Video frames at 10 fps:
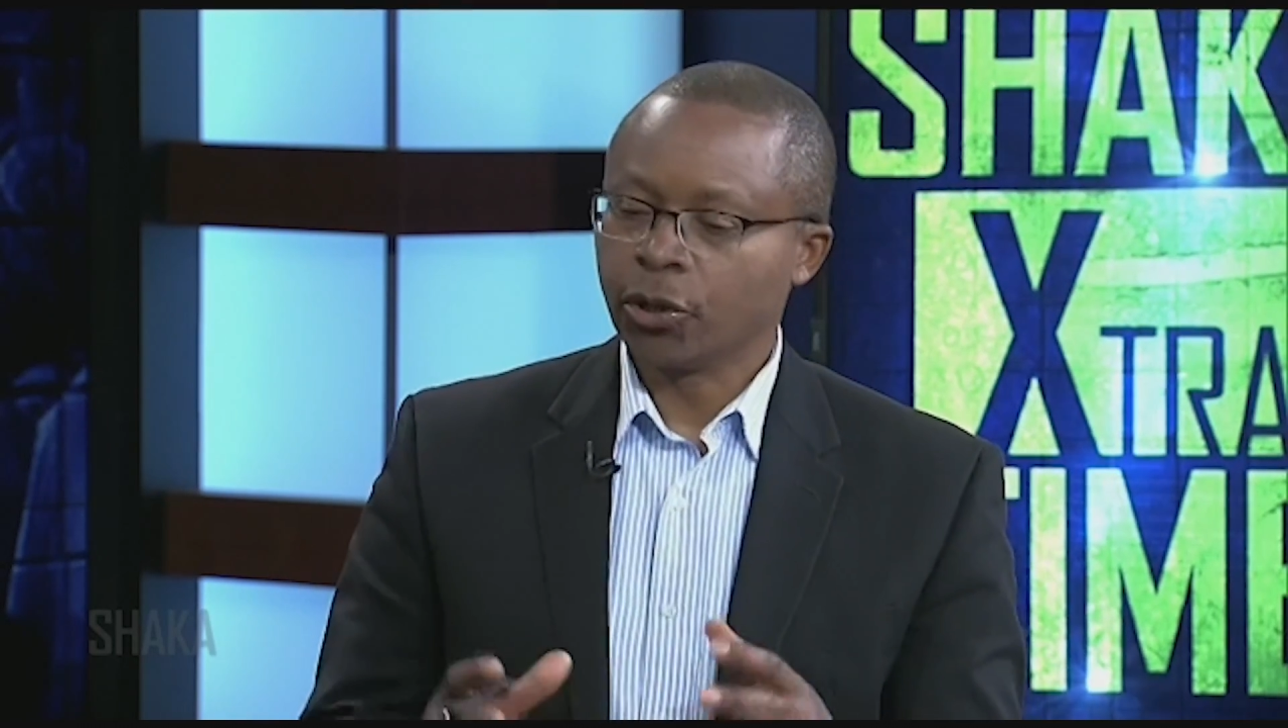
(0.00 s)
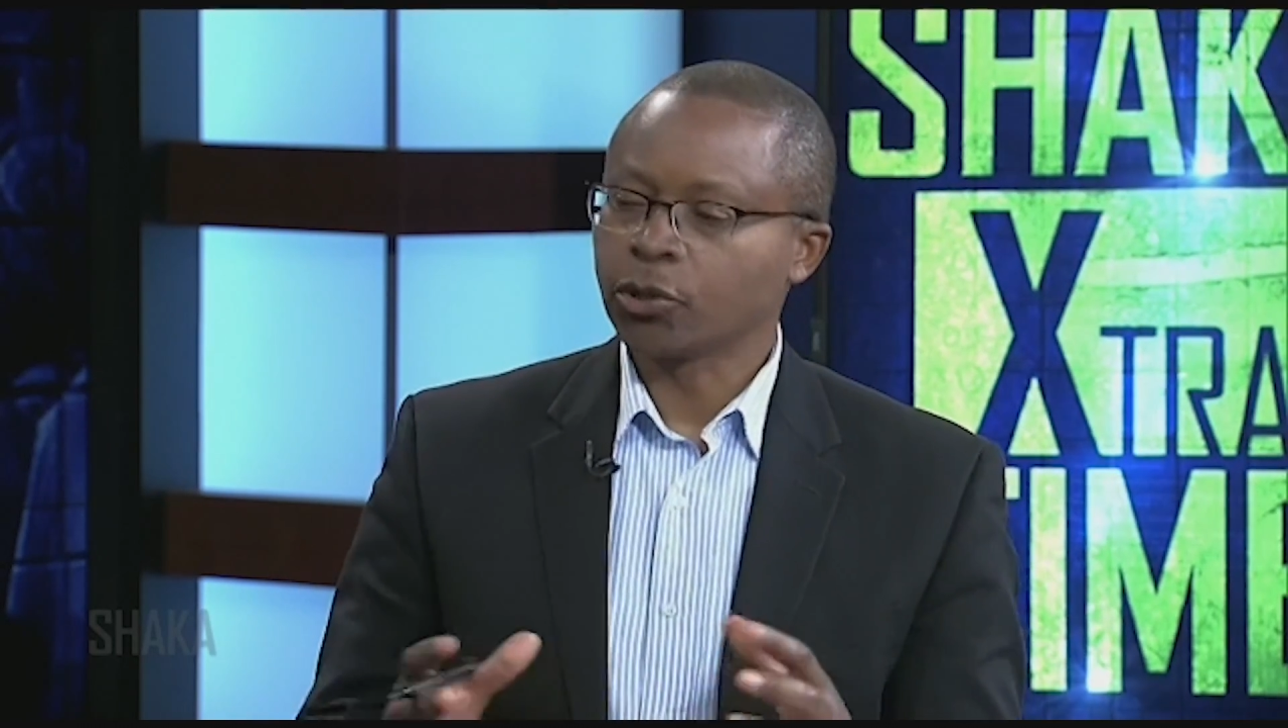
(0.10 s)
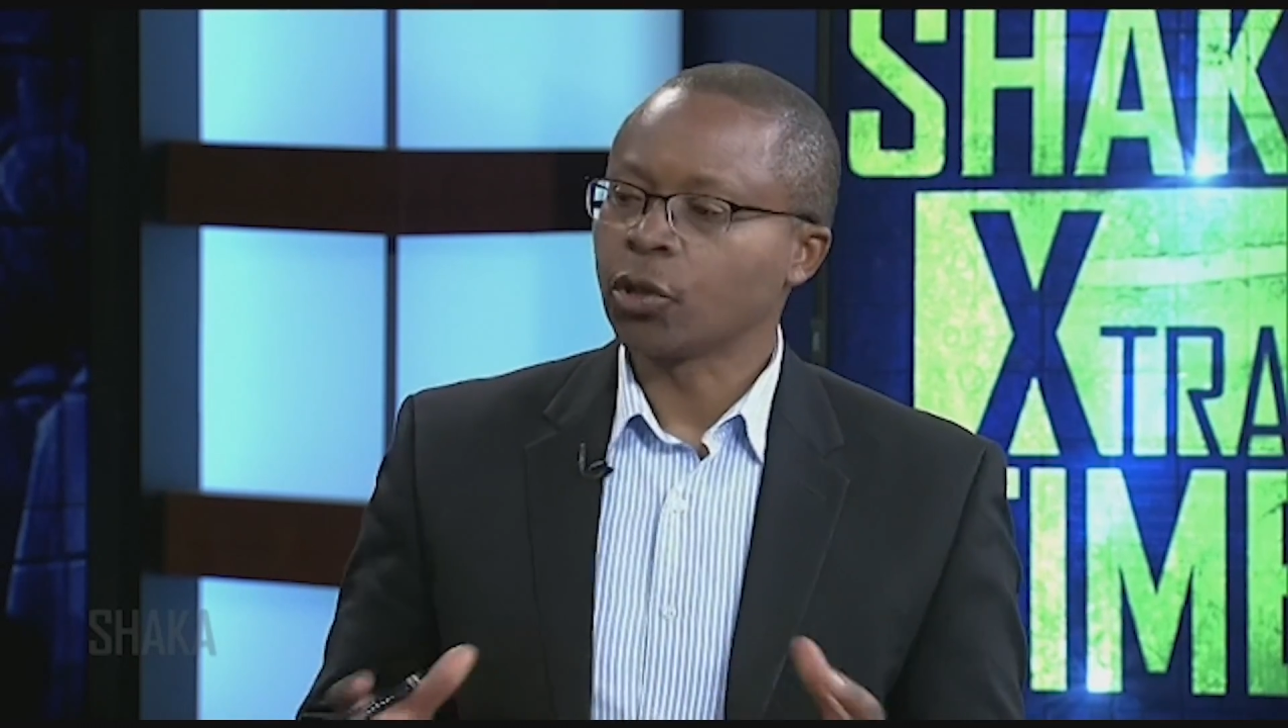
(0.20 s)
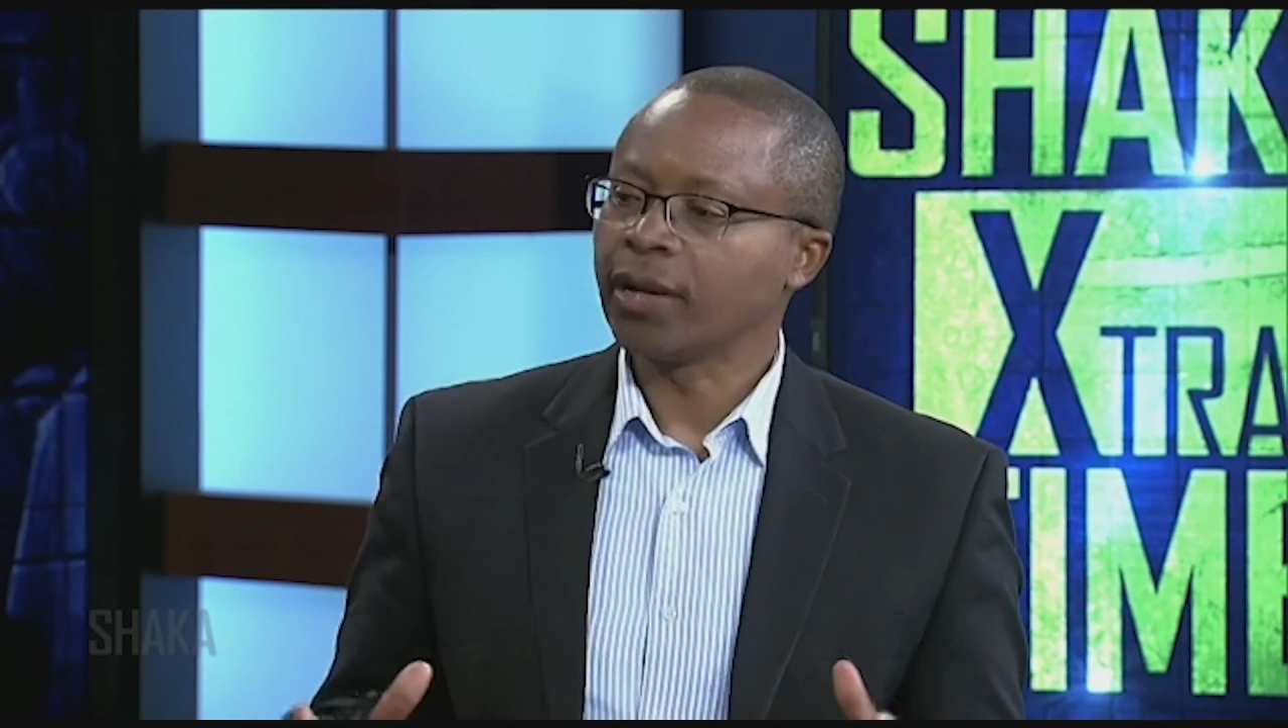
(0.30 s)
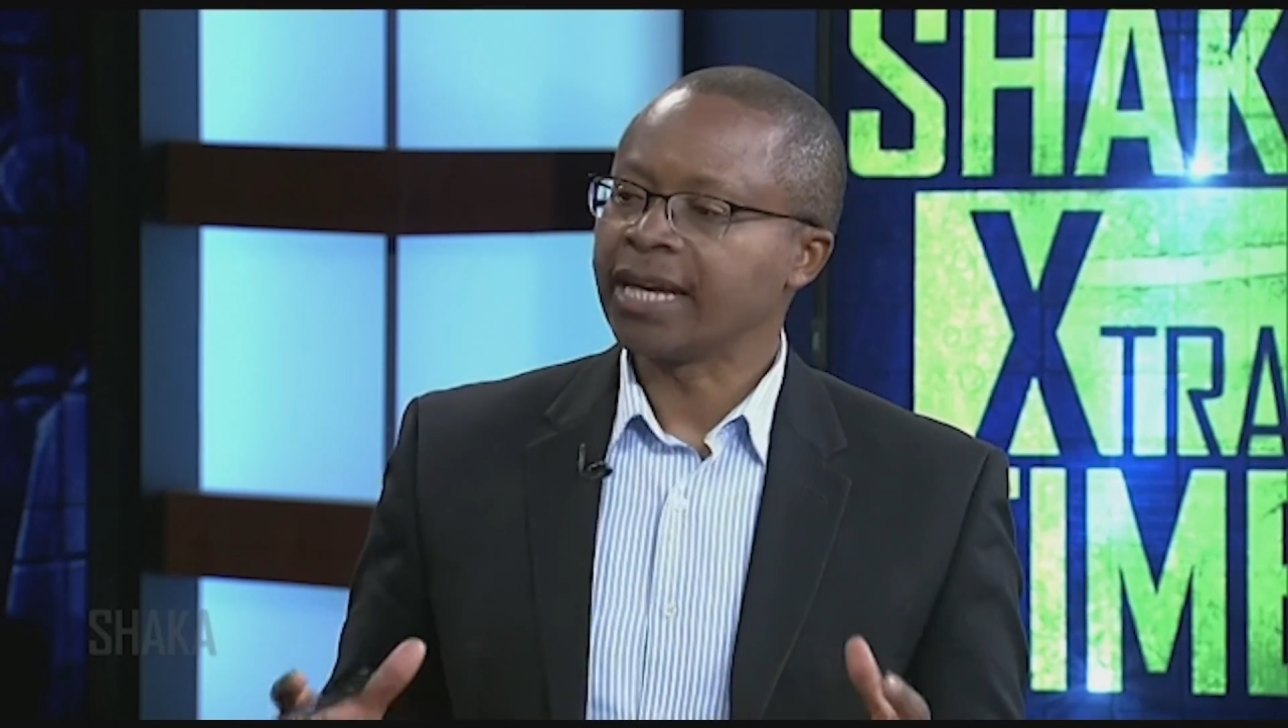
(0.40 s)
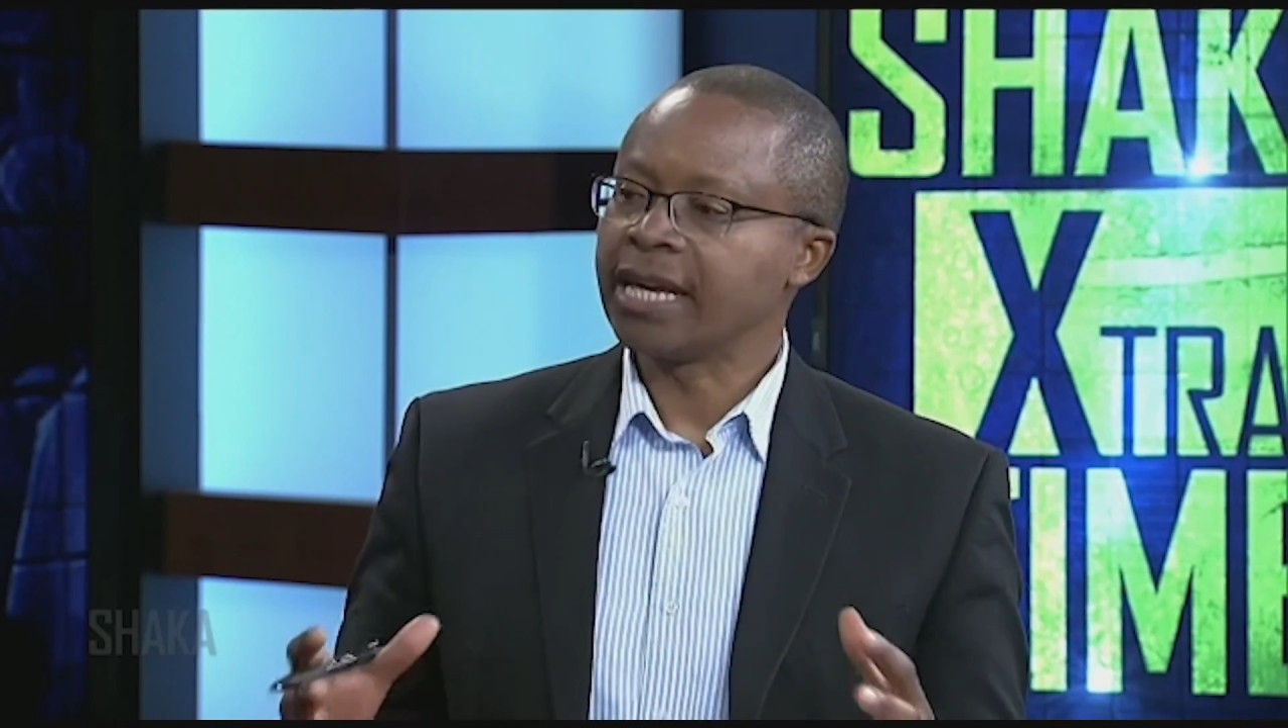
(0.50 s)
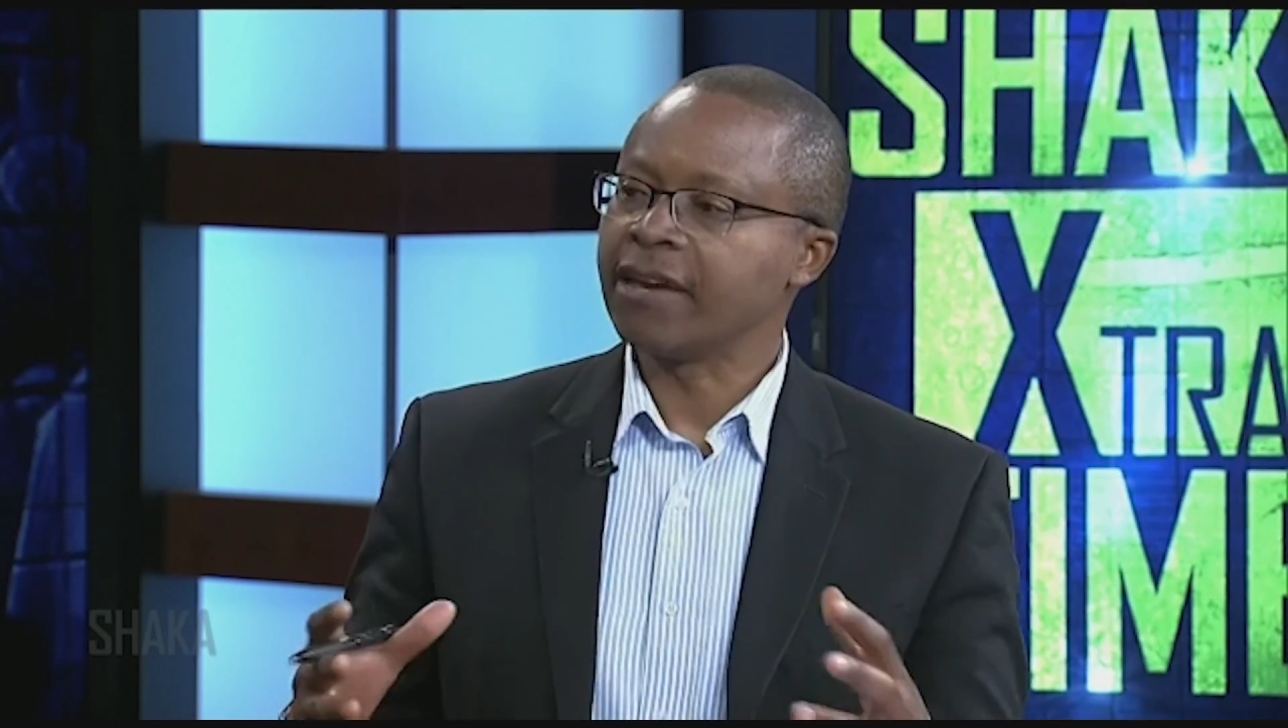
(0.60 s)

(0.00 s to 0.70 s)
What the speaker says: You're not only